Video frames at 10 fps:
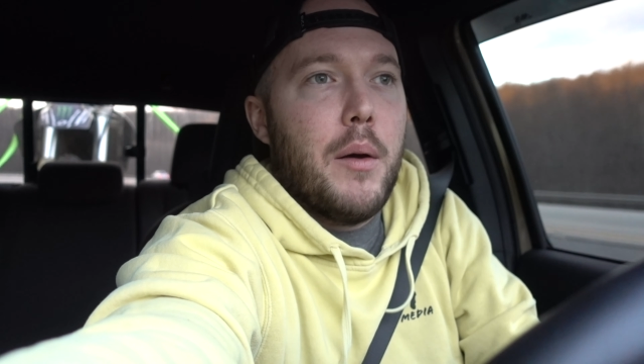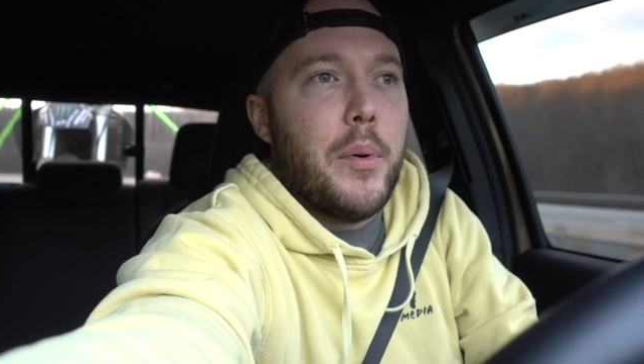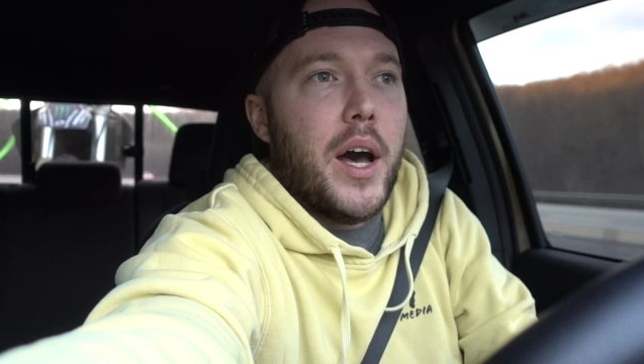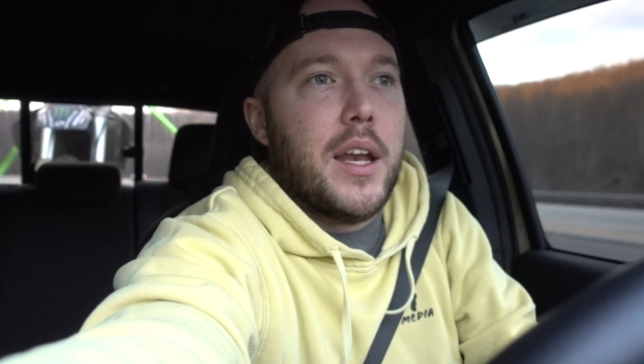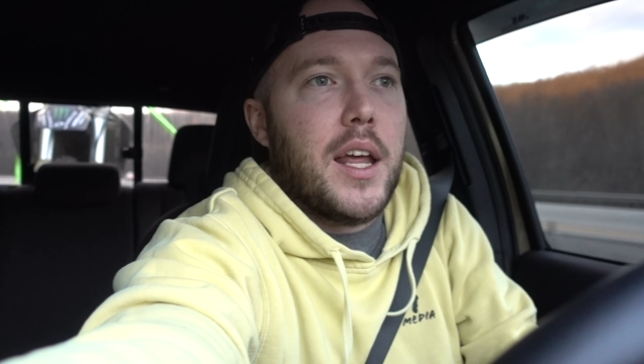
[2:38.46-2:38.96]

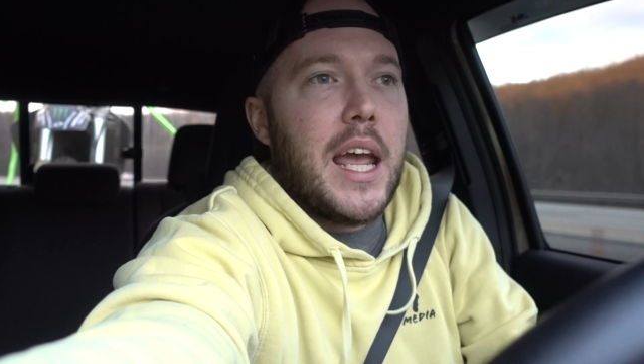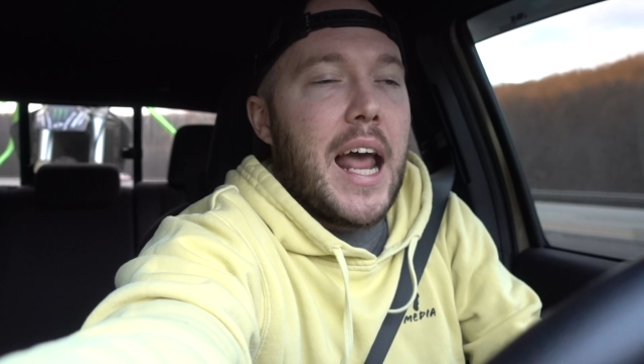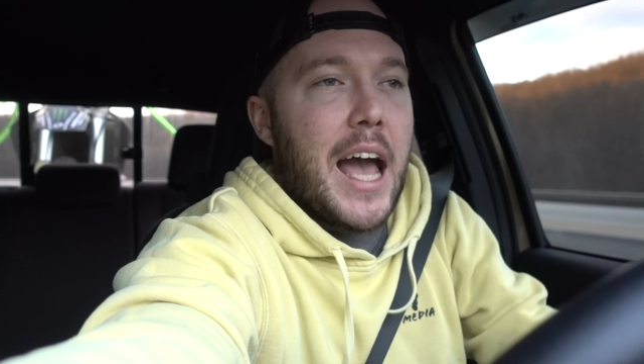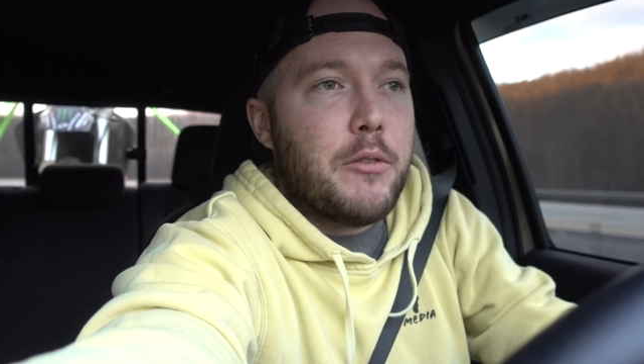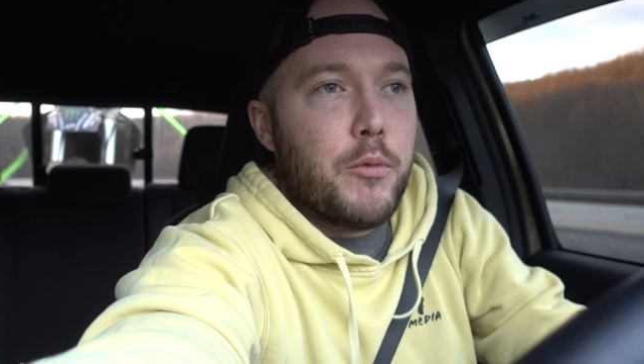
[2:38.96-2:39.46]
but it
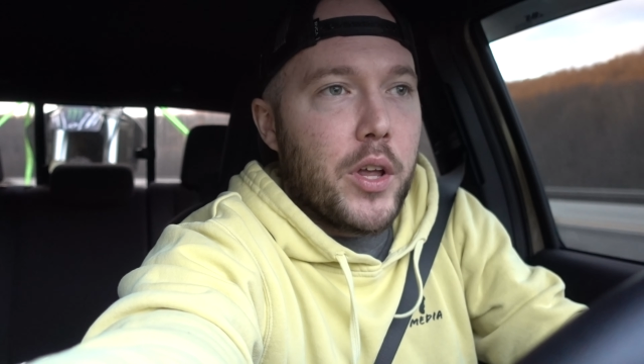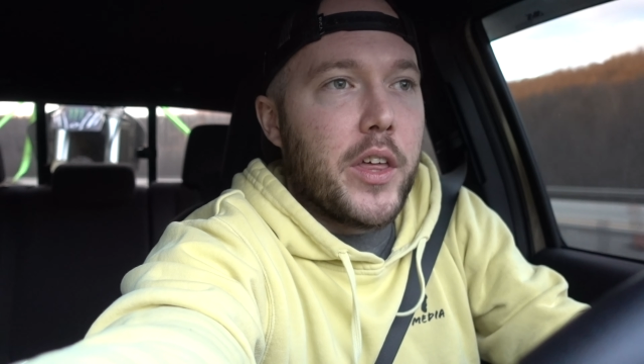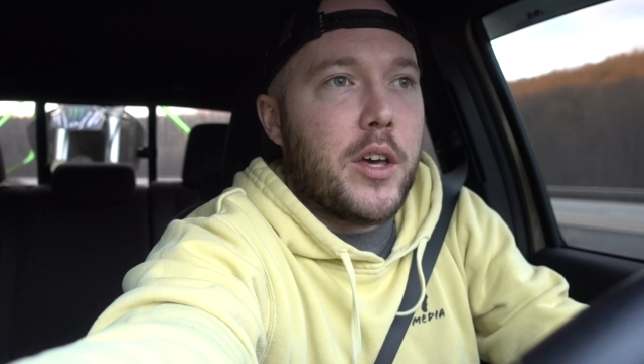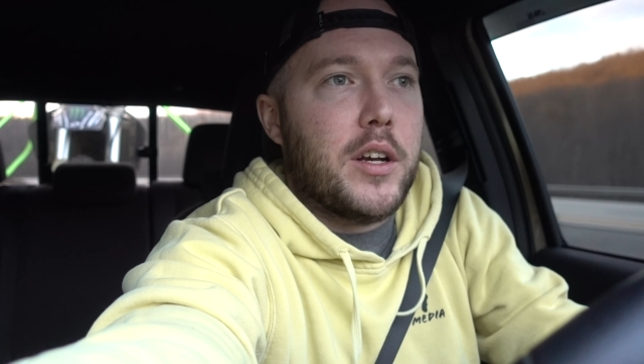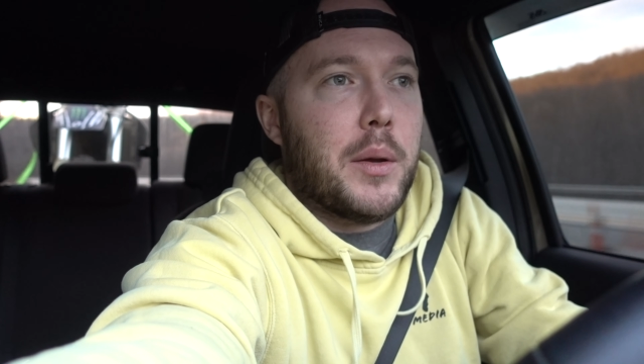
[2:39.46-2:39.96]
had
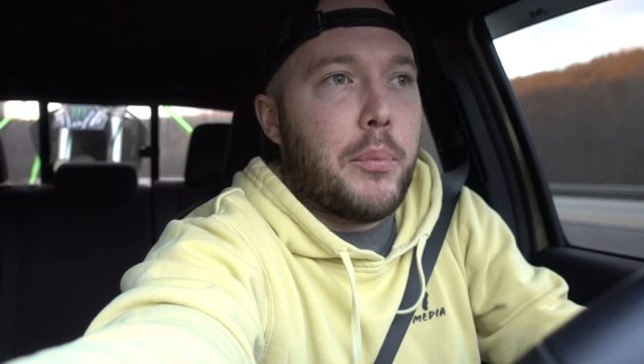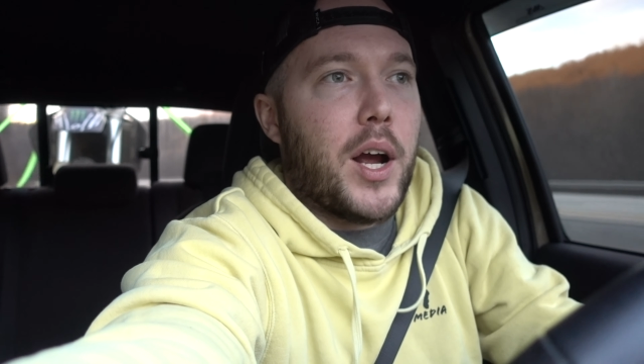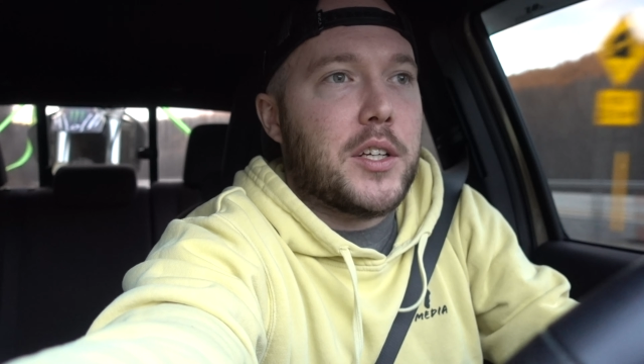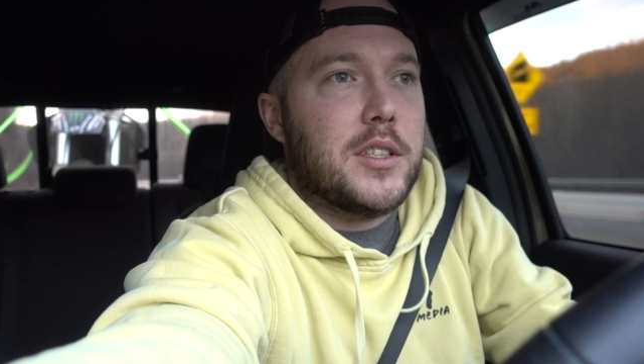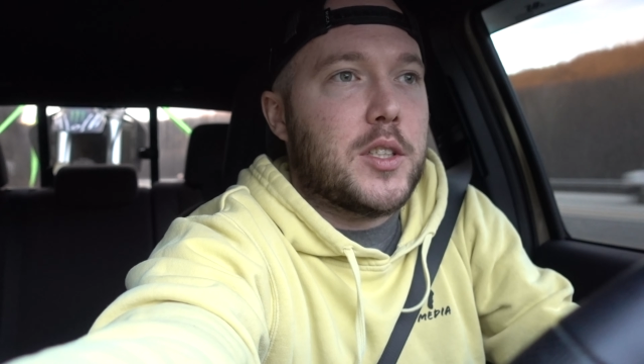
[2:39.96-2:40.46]
really good
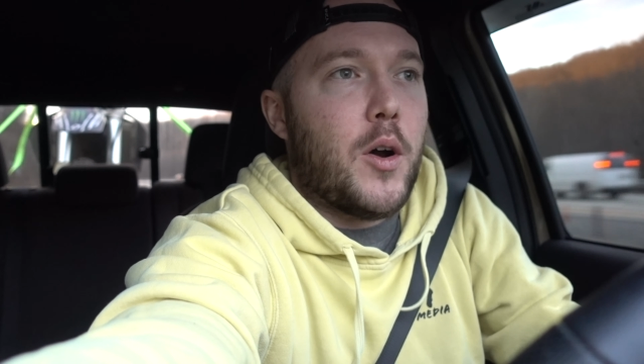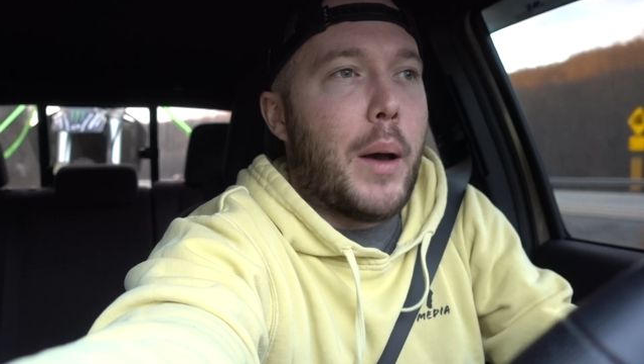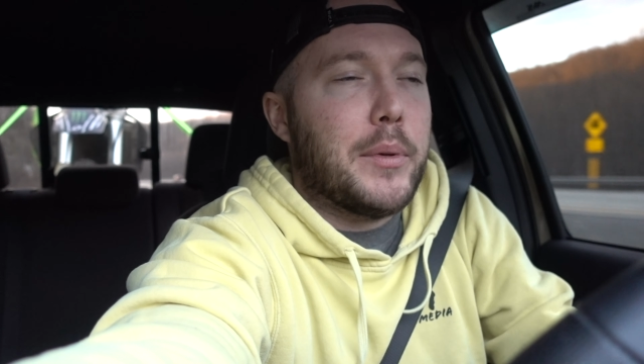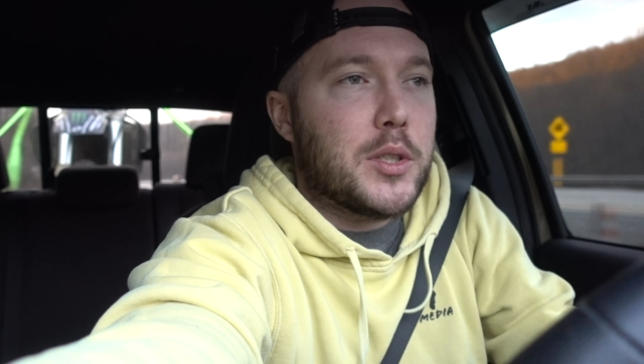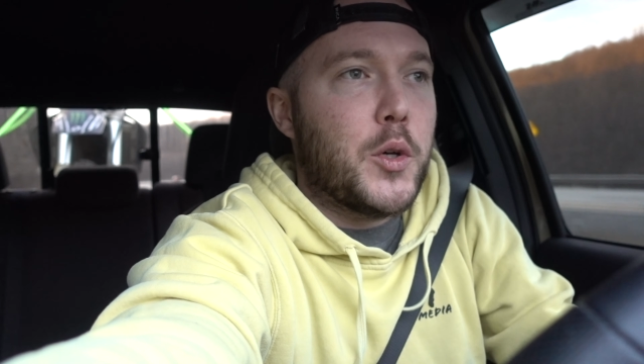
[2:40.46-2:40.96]
compression, so
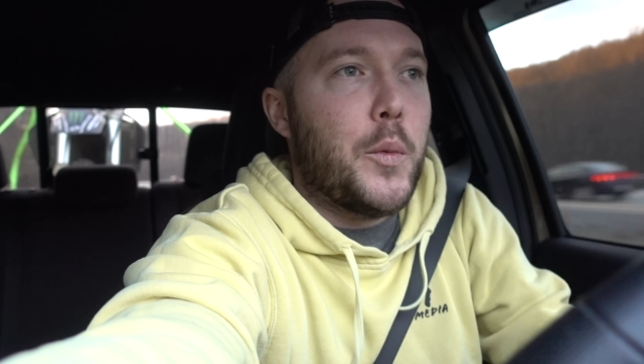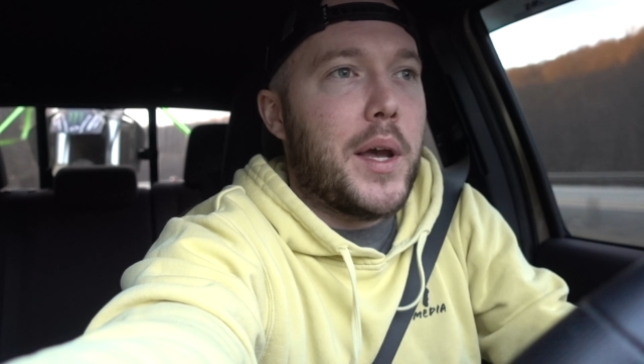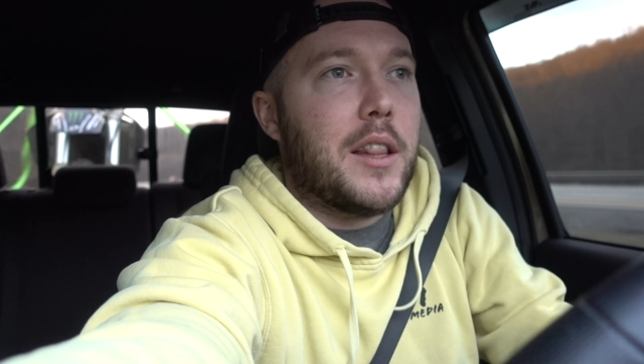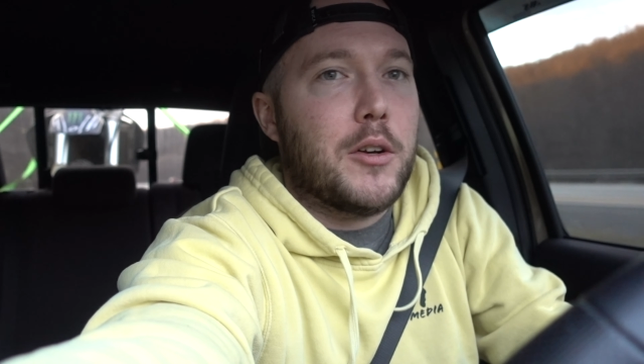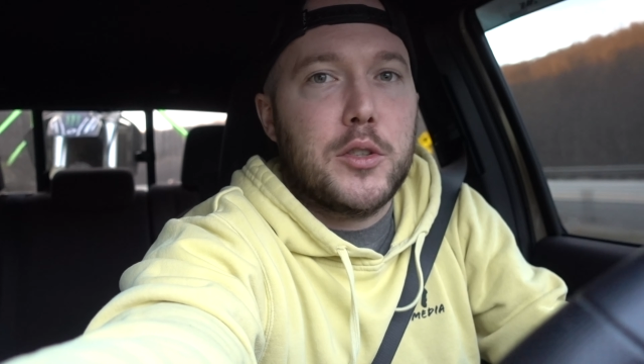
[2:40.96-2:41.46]
I'm
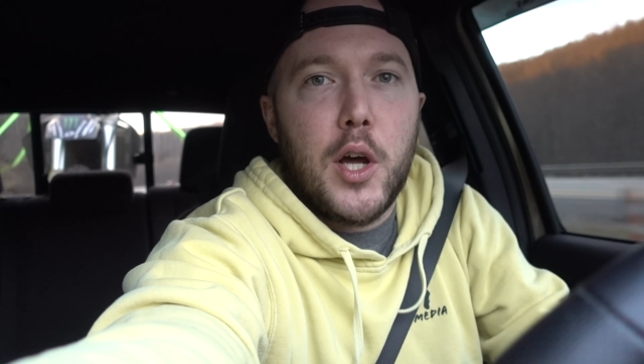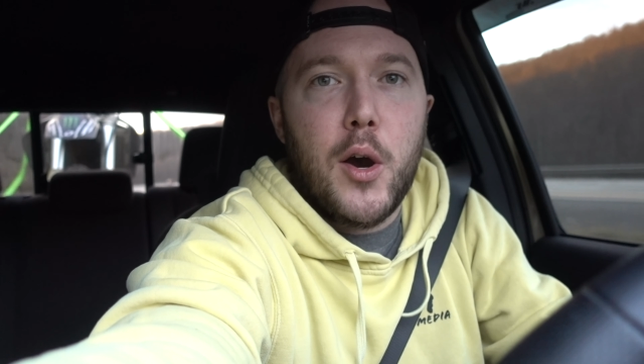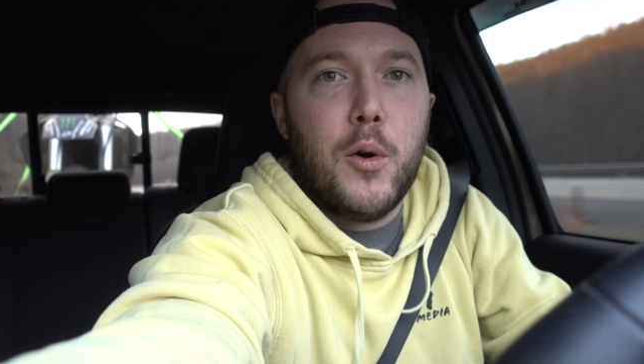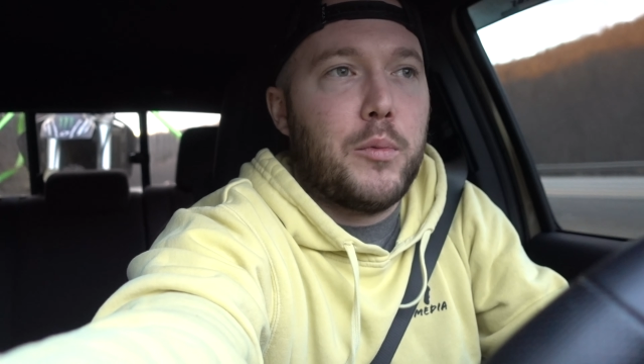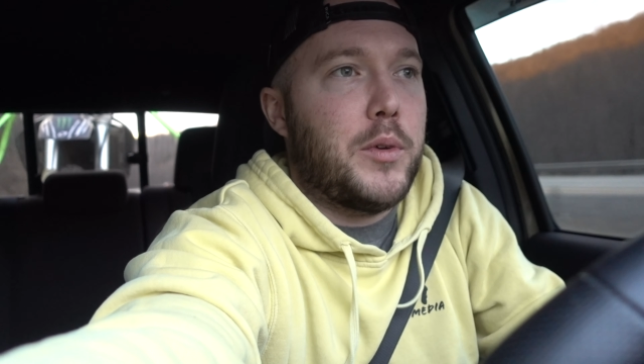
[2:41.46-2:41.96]
assuming there's no,